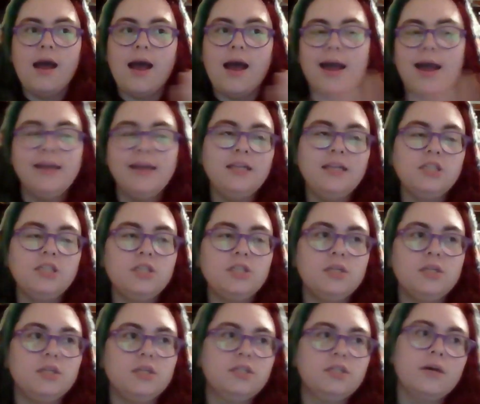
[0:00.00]
I need
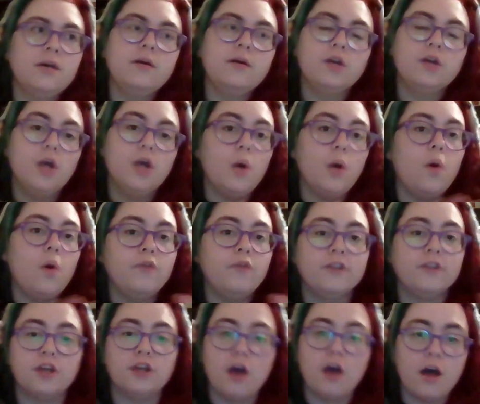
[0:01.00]
to go over
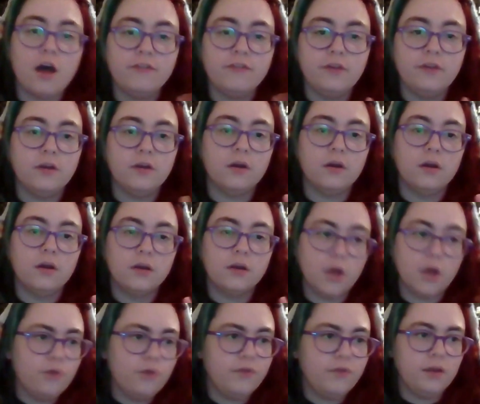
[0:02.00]
to Ko-fi,
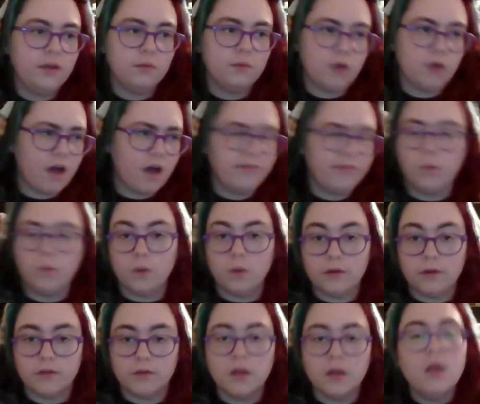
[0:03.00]

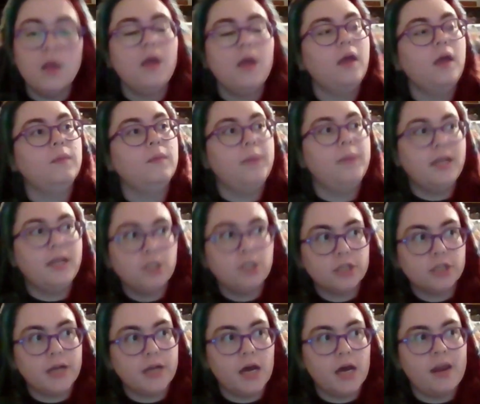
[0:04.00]
whatever, and
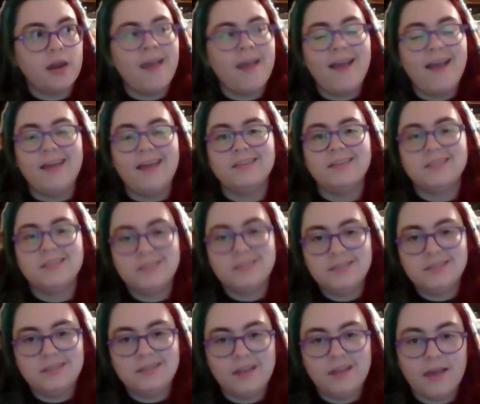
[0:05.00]
Patreon, and
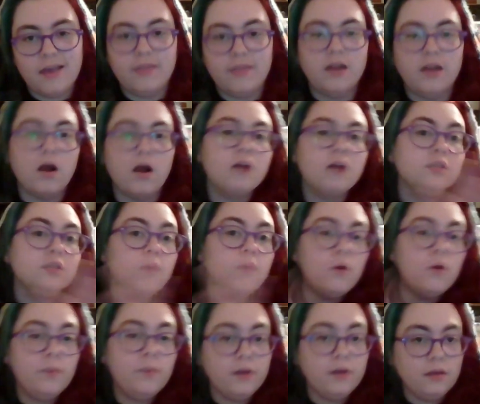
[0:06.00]
then also
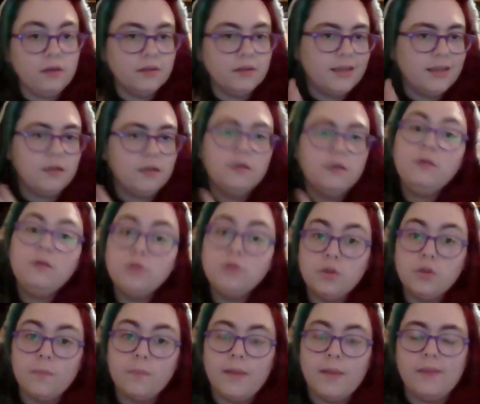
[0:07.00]
open like
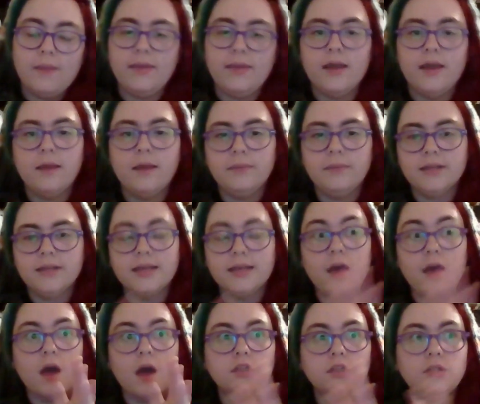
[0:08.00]
YouTube maybe, and be like,
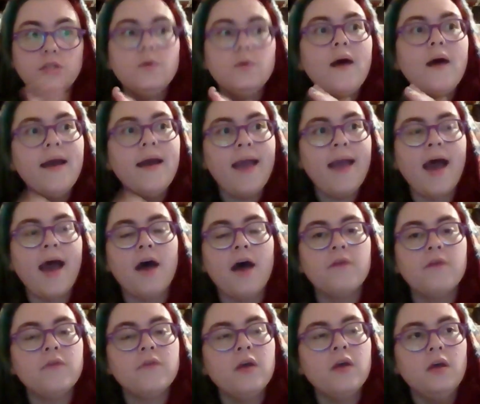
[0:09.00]
do I
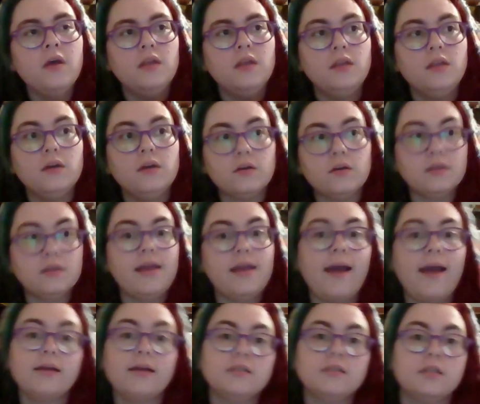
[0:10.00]
have the early
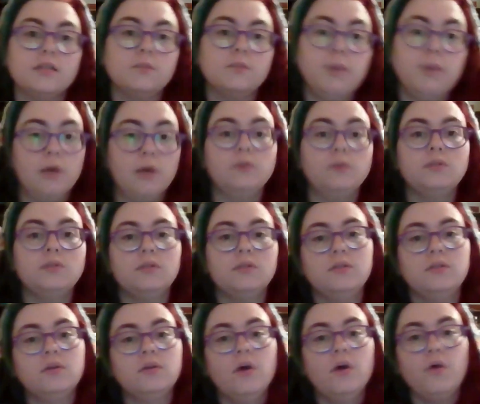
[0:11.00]
access
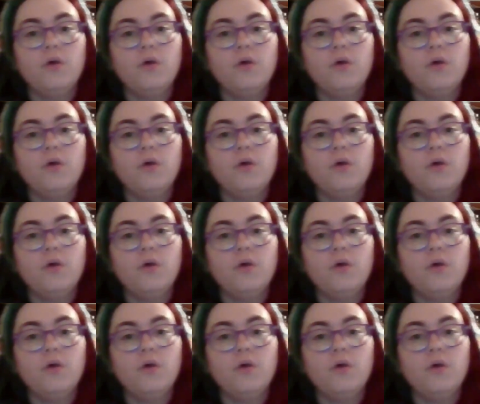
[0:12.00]
posts